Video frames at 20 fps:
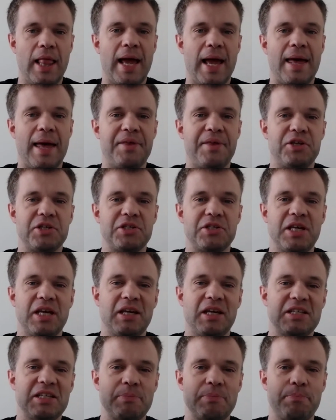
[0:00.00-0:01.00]
and they just
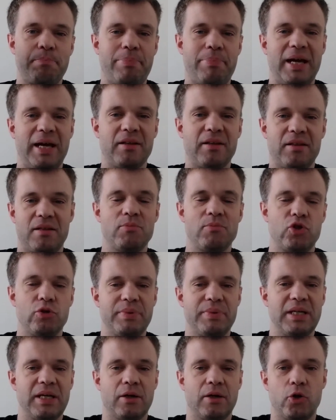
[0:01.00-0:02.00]
expect them
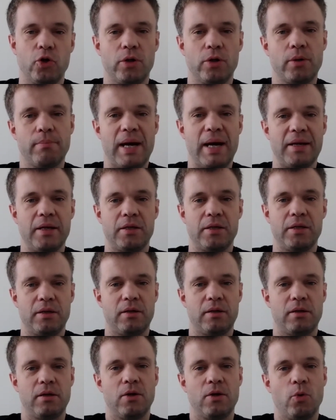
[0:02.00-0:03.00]
to be a good
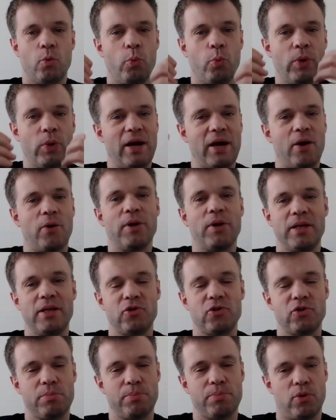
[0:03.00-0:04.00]
manager without
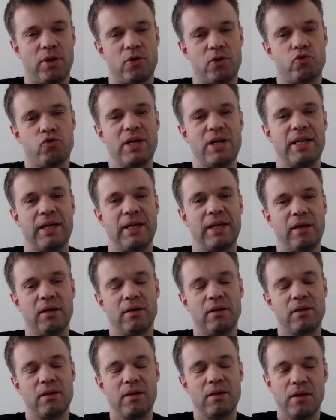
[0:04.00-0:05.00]
any support and training.
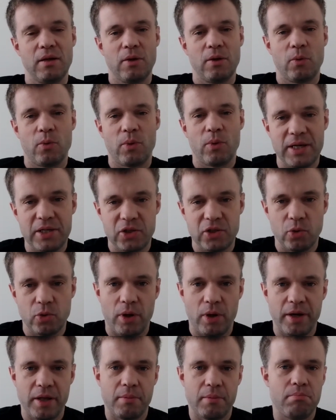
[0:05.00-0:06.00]
Right? So
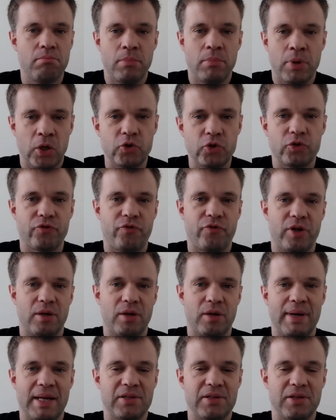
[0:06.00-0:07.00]
one of the most
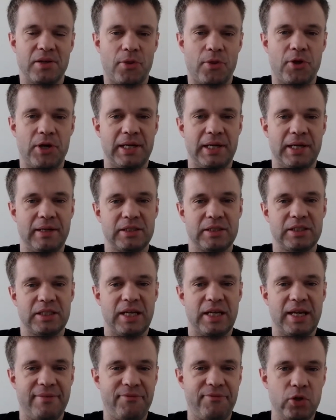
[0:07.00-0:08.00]
fundamental things,
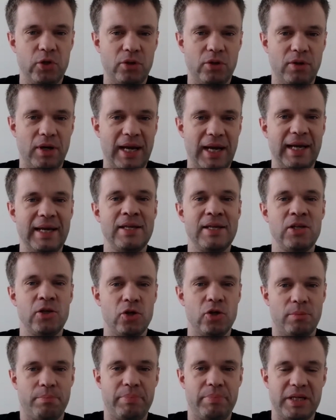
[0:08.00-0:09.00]
if you in
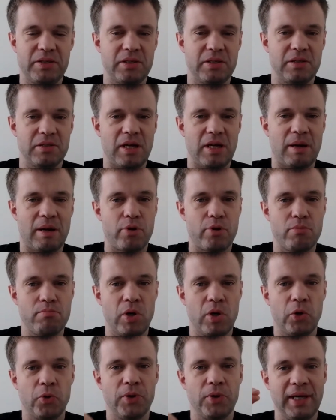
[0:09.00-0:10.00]
your business are
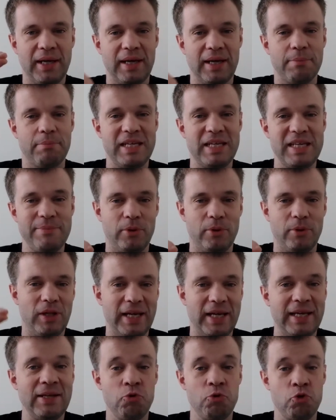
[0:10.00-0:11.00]
promoting
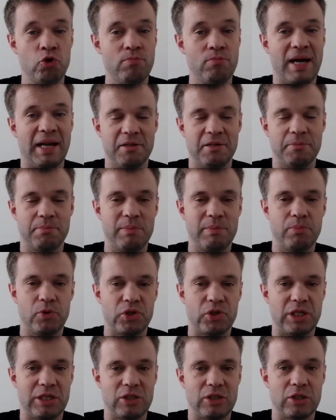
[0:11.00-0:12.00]
people into management
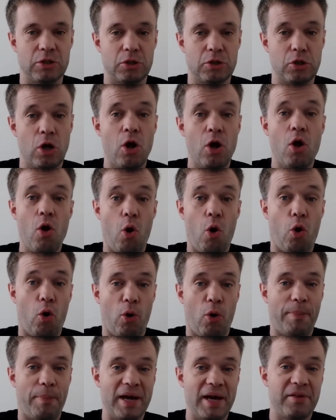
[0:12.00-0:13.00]
positions,
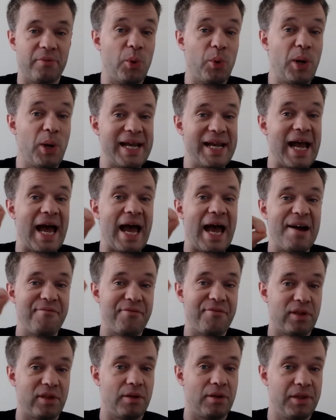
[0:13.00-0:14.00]
or by the way,
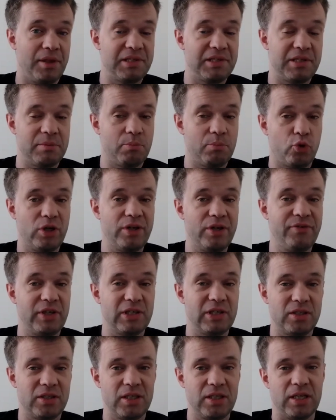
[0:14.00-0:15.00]
have done this in
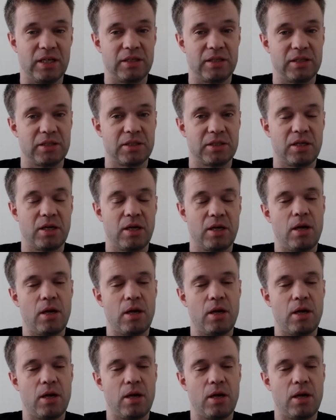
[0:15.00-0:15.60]
previous years,